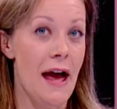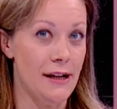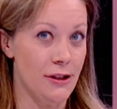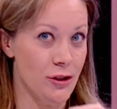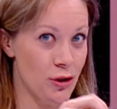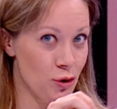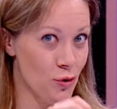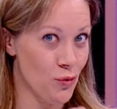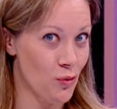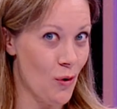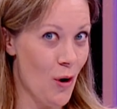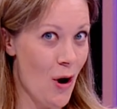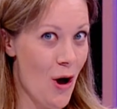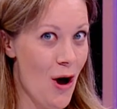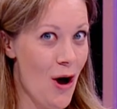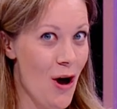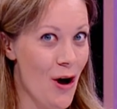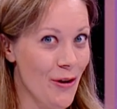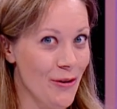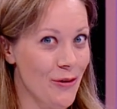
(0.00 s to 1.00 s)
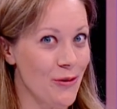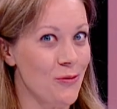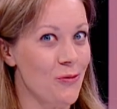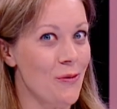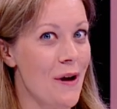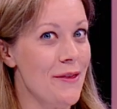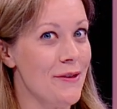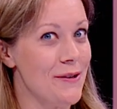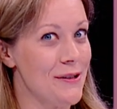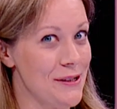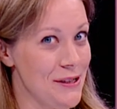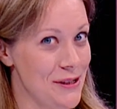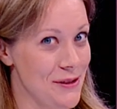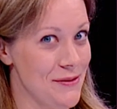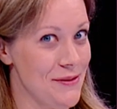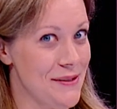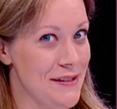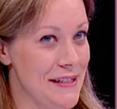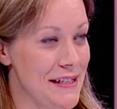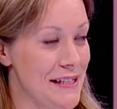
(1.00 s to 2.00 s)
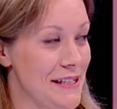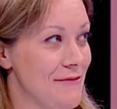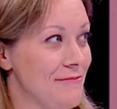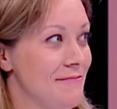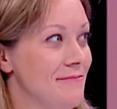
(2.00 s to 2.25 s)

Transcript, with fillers: and draw the weather you see.